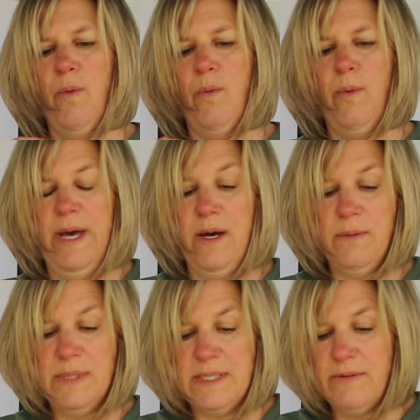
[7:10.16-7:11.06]
Well,
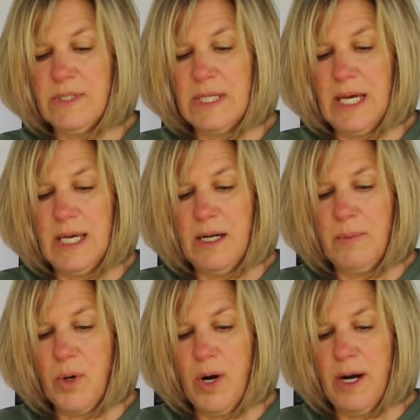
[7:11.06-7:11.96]
Miss Everson can't get it
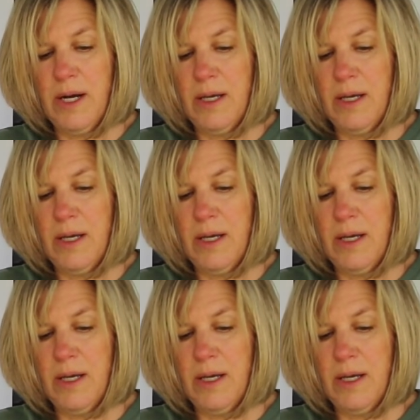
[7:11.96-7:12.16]
apart.